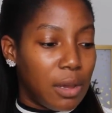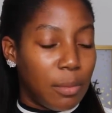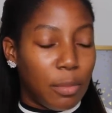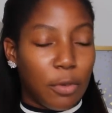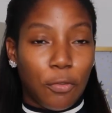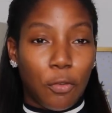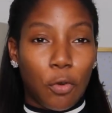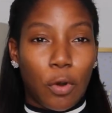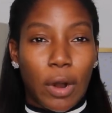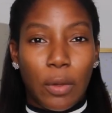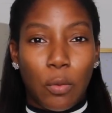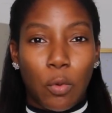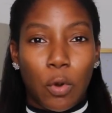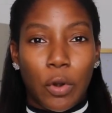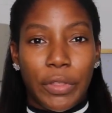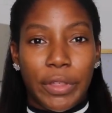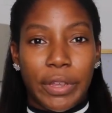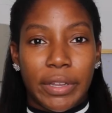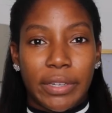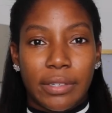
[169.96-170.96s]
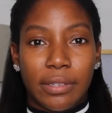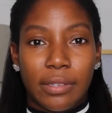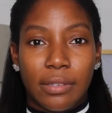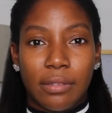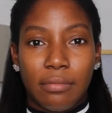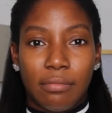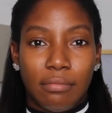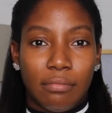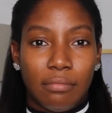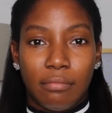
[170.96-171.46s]
before I wore
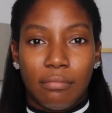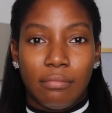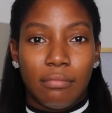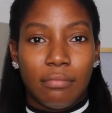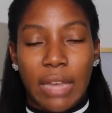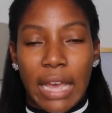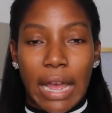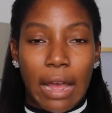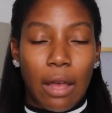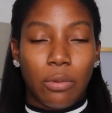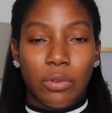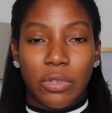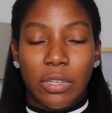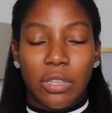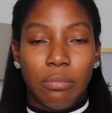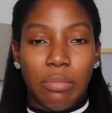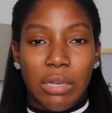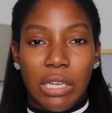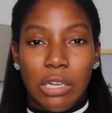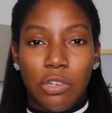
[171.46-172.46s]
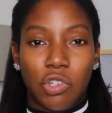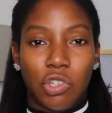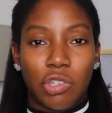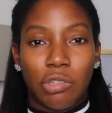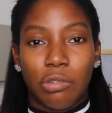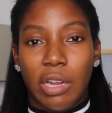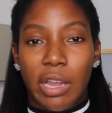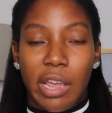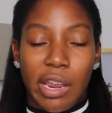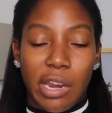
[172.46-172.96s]
this out to the
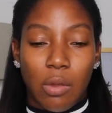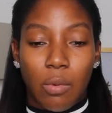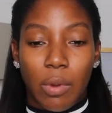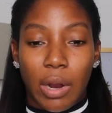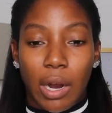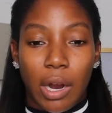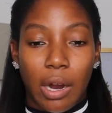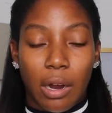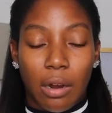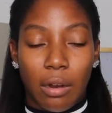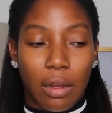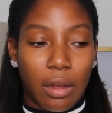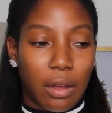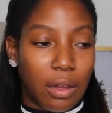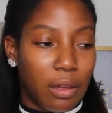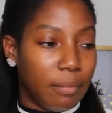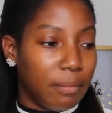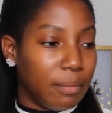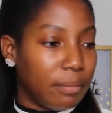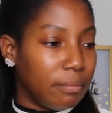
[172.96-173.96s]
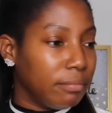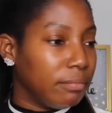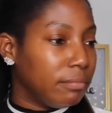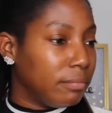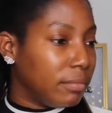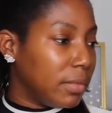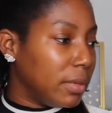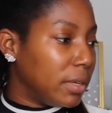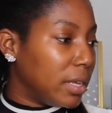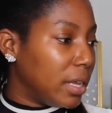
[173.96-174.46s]
beach, anywhere,
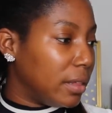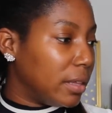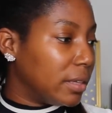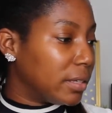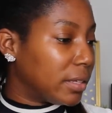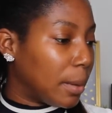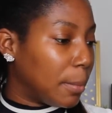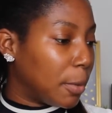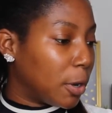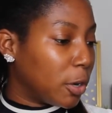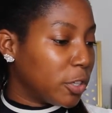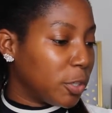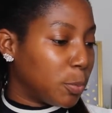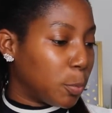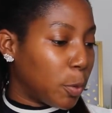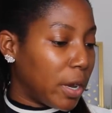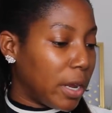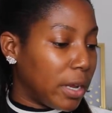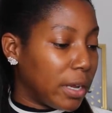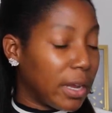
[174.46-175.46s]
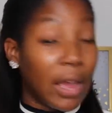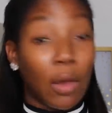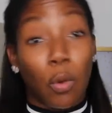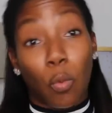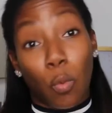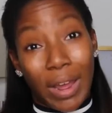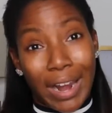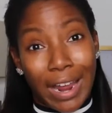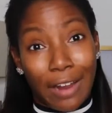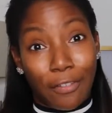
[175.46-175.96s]
in the summer, spring,
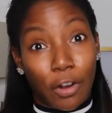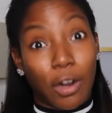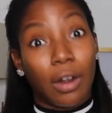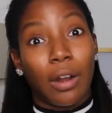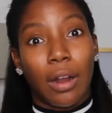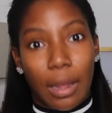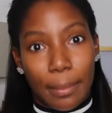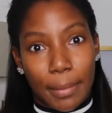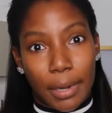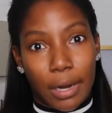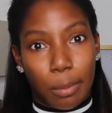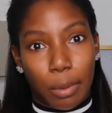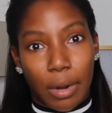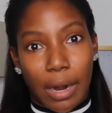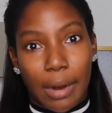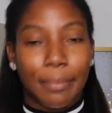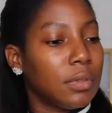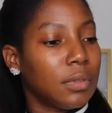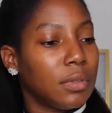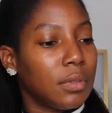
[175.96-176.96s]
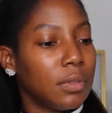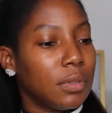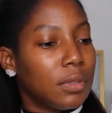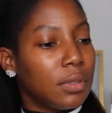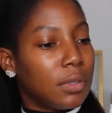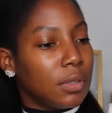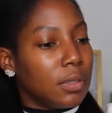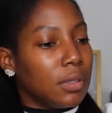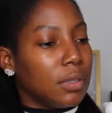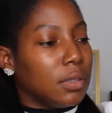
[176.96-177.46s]
whenever. I'm gonna prime.
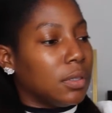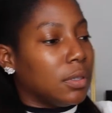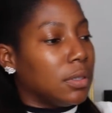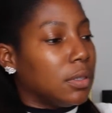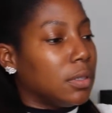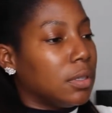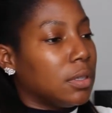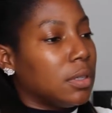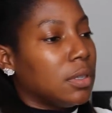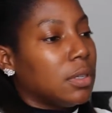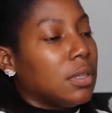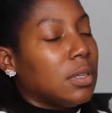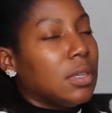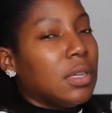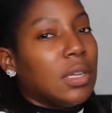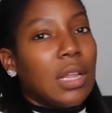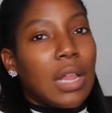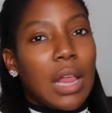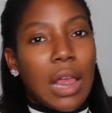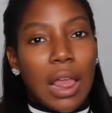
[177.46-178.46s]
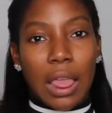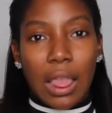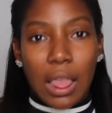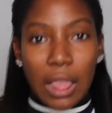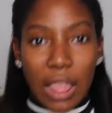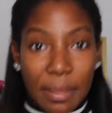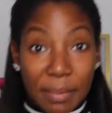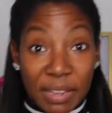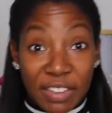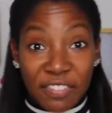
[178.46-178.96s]
Let
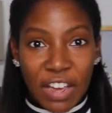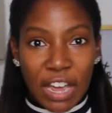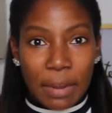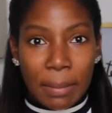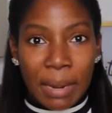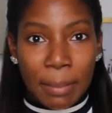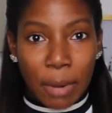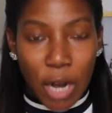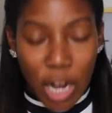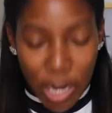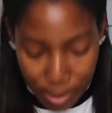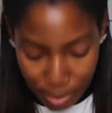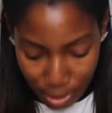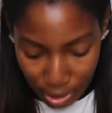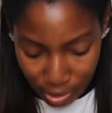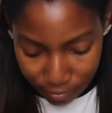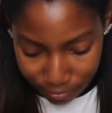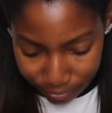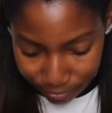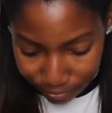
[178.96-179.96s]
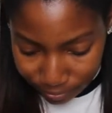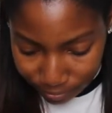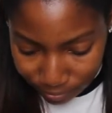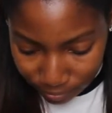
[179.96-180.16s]
me find my